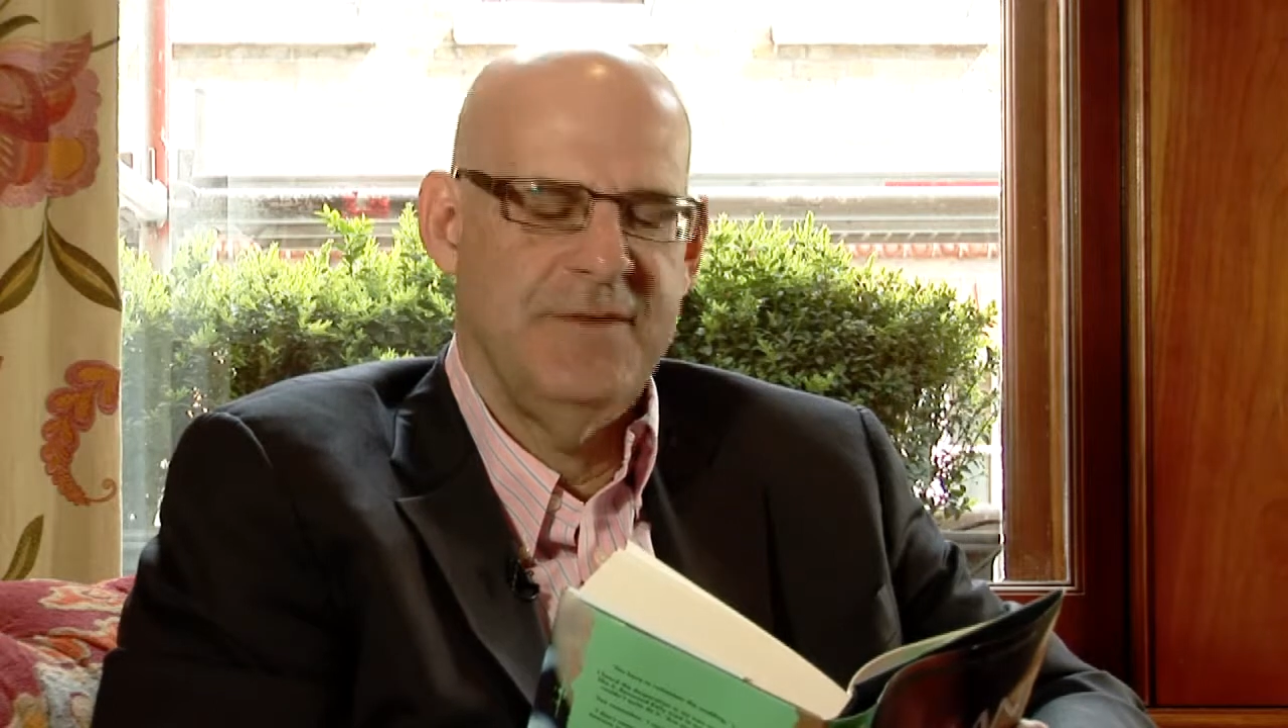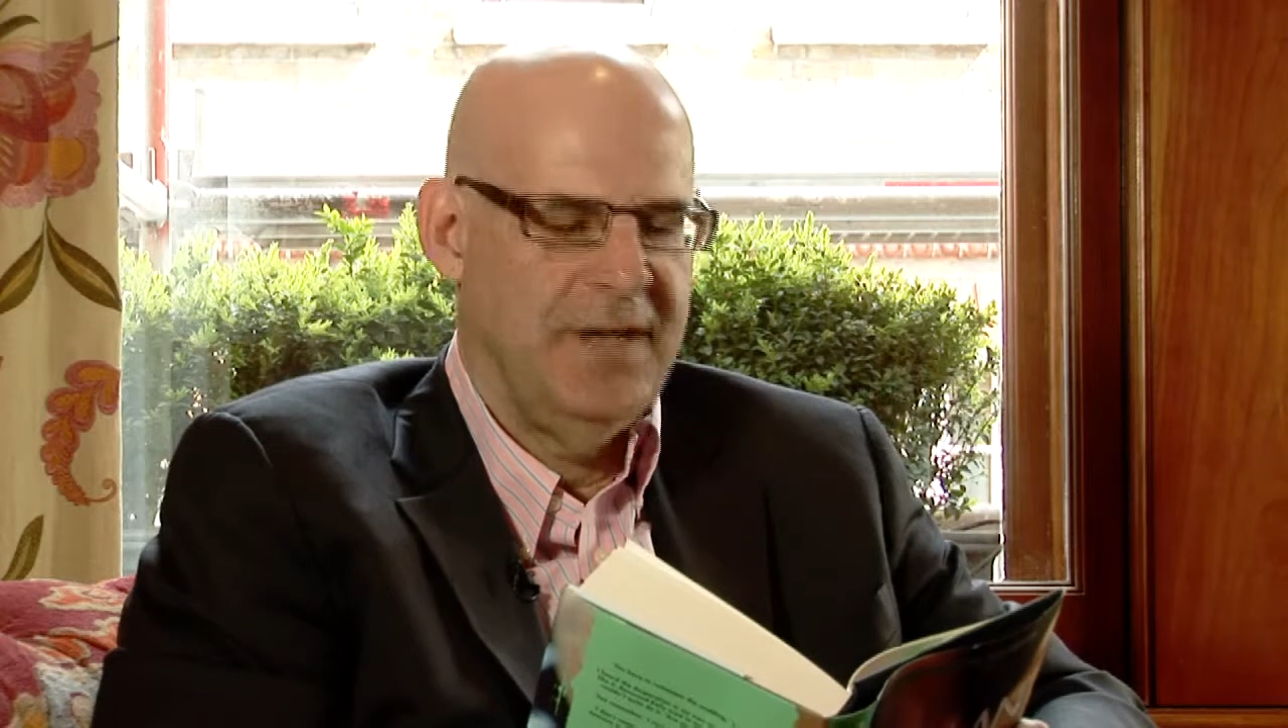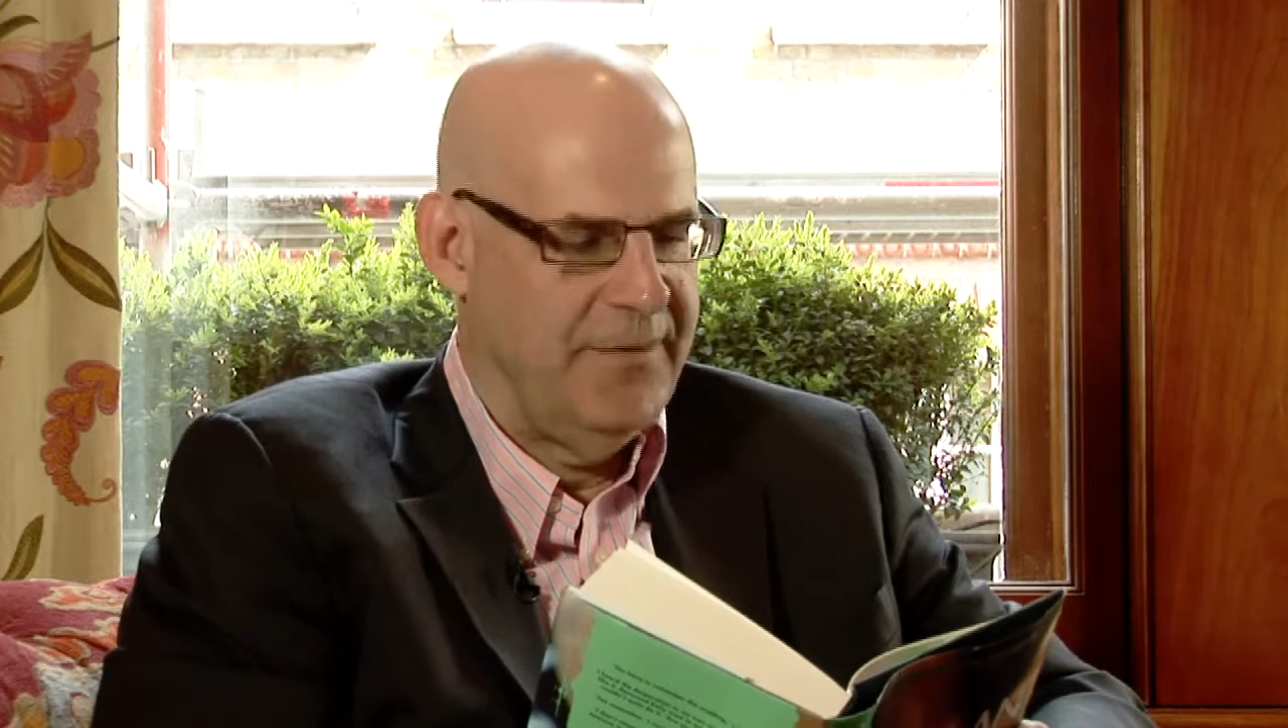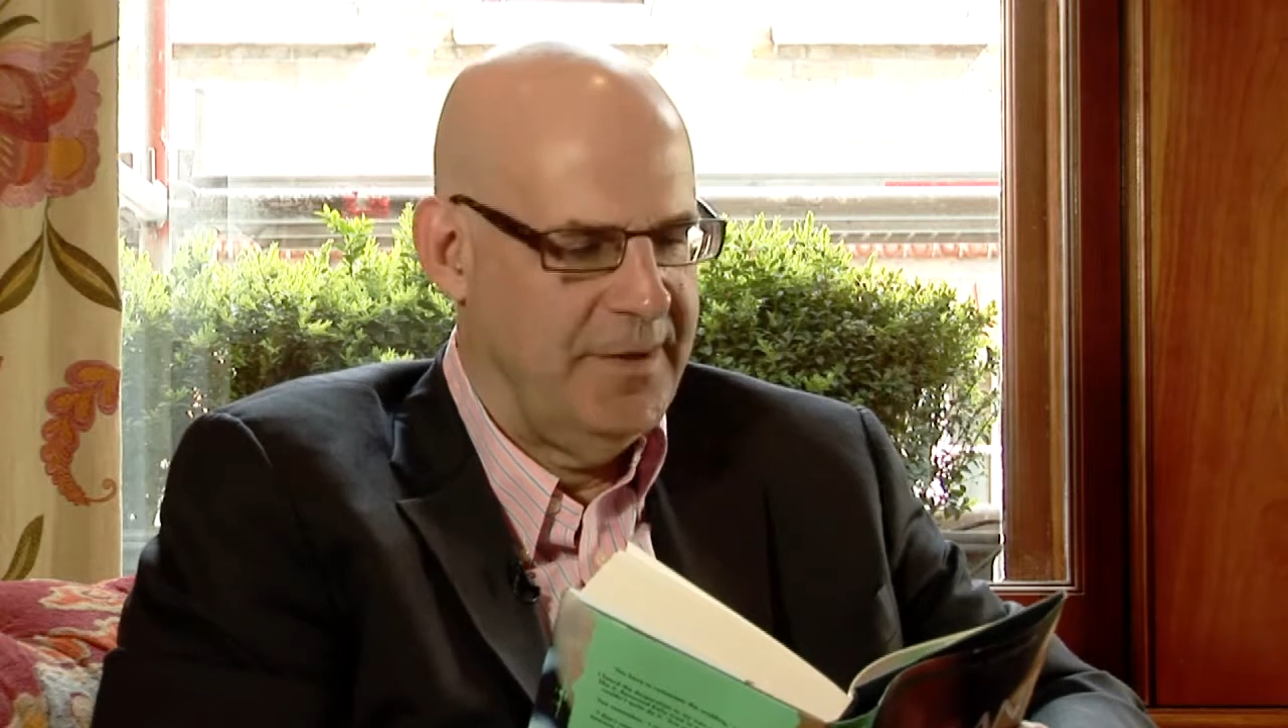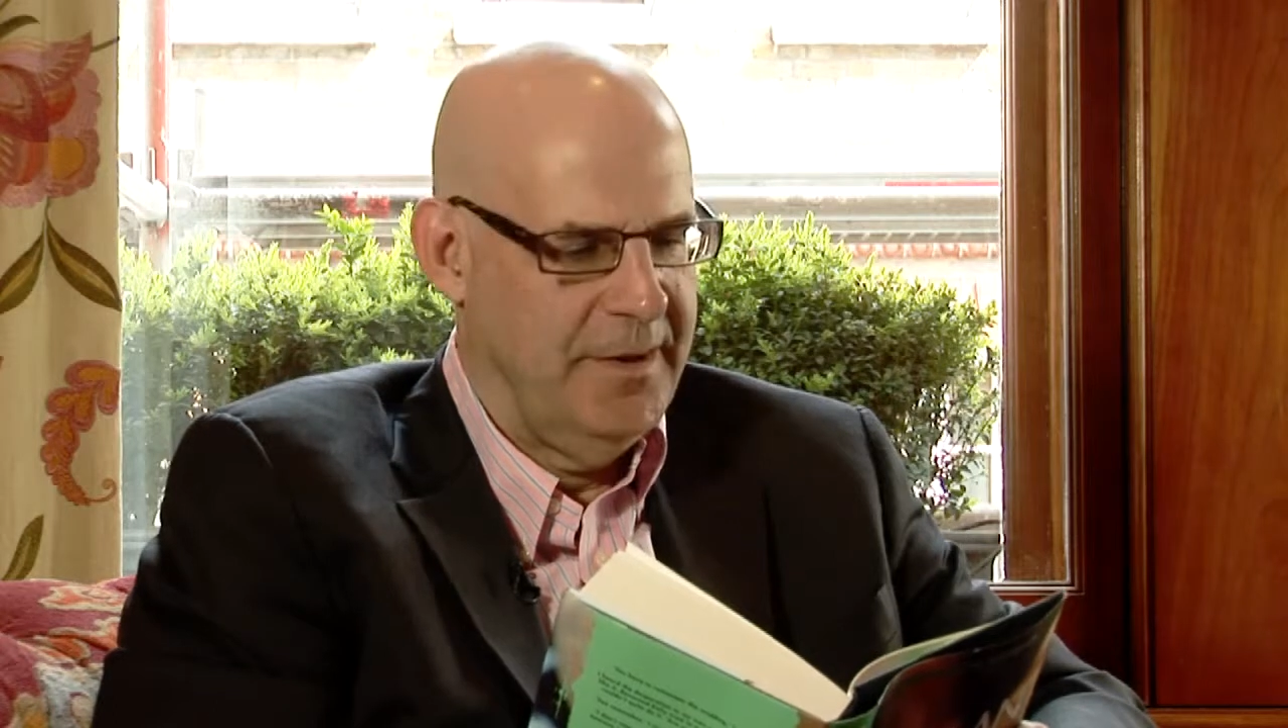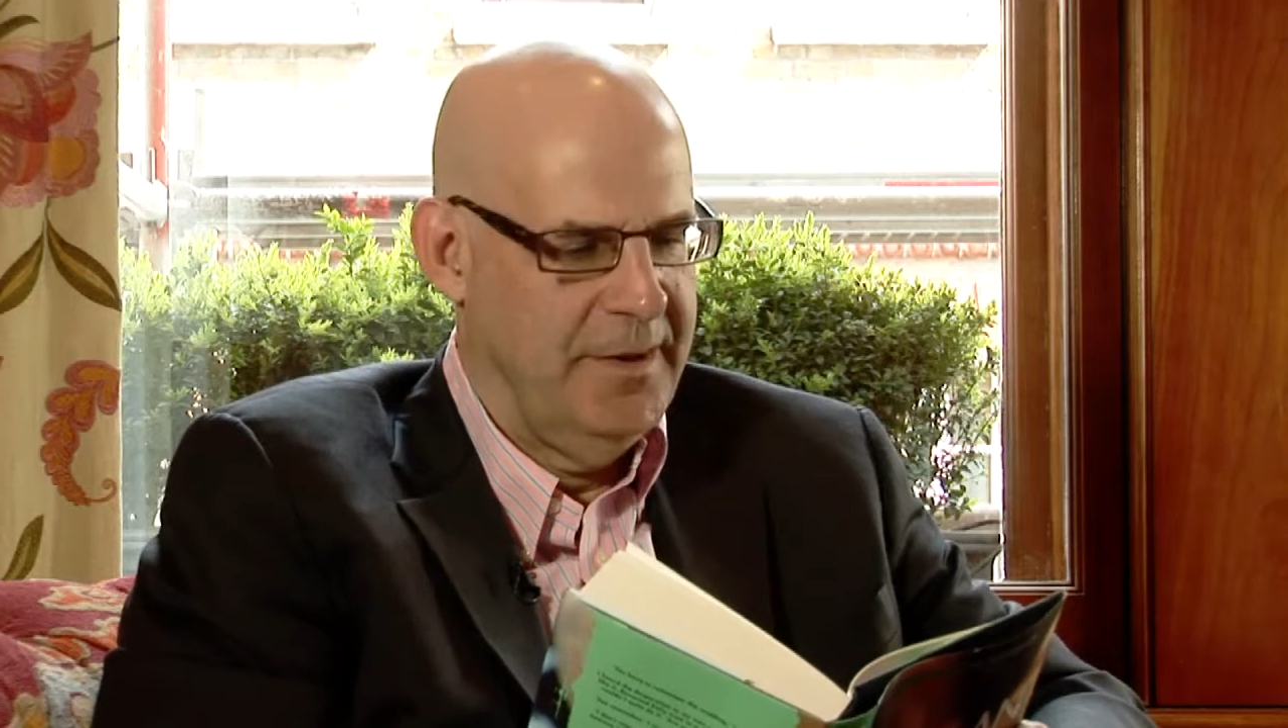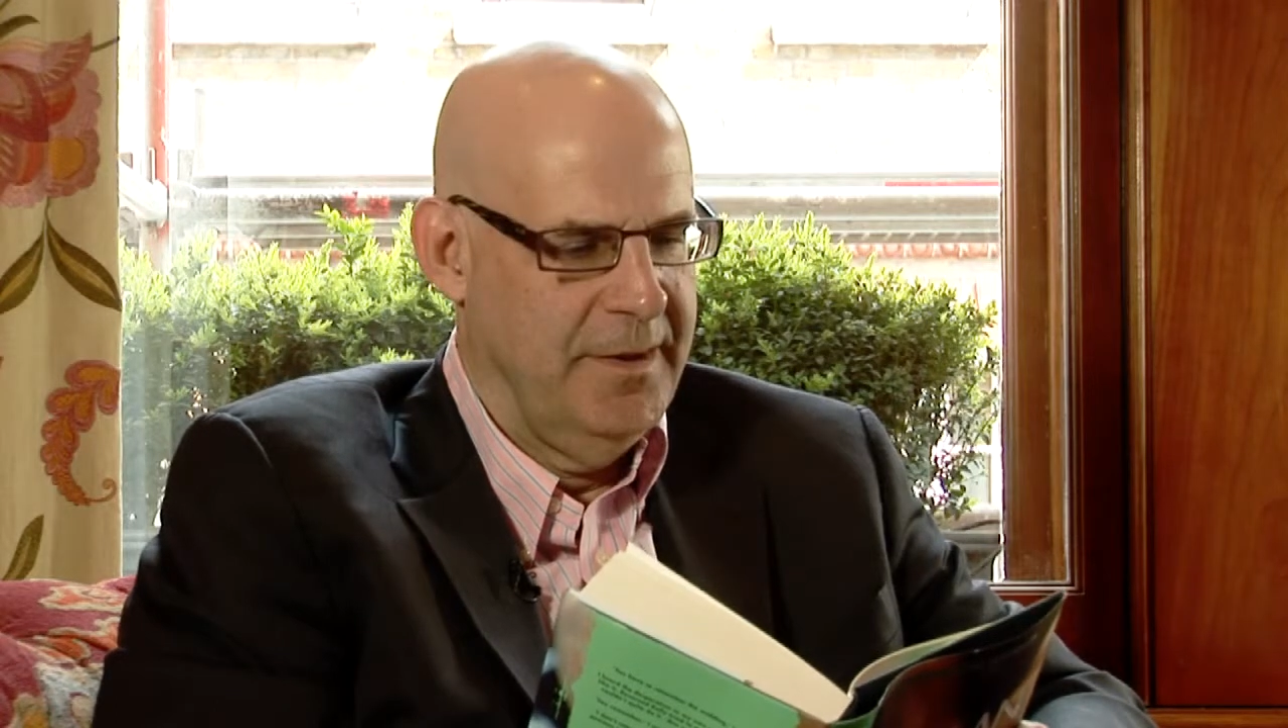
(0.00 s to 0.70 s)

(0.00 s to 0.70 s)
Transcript: forever.